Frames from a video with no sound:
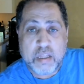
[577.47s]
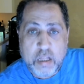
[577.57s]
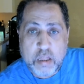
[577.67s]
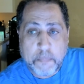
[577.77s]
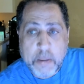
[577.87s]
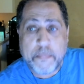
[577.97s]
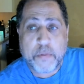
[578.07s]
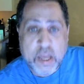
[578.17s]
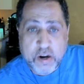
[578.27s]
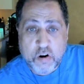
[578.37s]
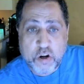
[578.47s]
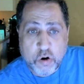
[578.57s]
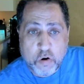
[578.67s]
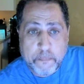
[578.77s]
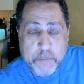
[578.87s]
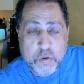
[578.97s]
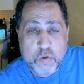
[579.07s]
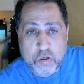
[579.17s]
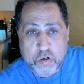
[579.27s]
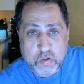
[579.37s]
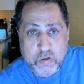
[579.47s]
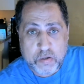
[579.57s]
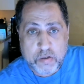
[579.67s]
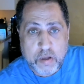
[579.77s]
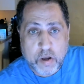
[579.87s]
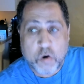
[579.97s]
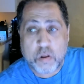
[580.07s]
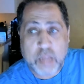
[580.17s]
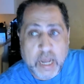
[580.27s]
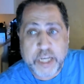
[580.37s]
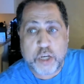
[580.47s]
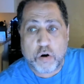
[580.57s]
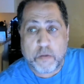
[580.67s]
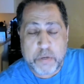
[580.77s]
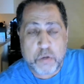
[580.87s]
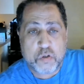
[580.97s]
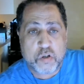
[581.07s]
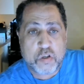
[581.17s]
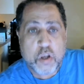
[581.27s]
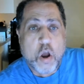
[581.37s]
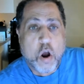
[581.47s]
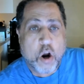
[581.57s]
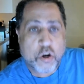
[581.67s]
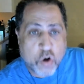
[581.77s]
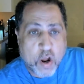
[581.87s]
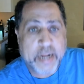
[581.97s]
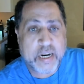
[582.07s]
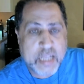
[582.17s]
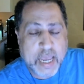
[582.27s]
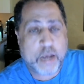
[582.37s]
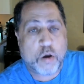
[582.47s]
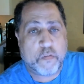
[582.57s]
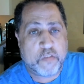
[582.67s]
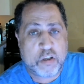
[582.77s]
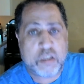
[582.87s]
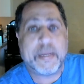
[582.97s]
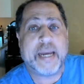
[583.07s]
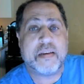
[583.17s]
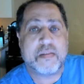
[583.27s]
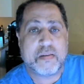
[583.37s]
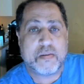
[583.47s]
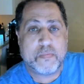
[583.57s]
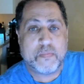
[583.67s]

the people that are your abusers or like your abusers are trying to take over the space.